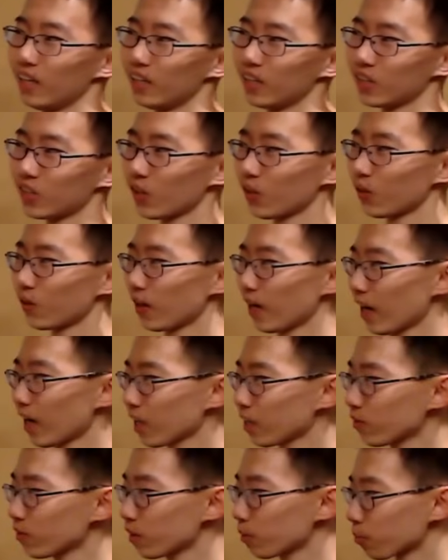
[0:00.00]
So how
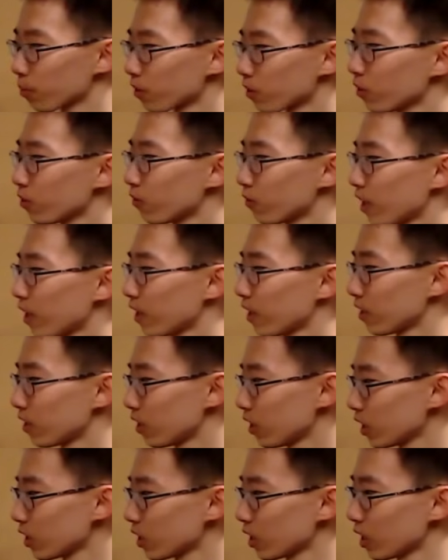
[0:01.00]
can we prove that
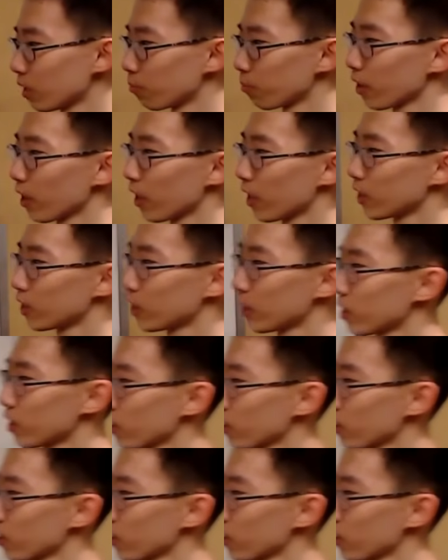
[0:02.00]
this implies that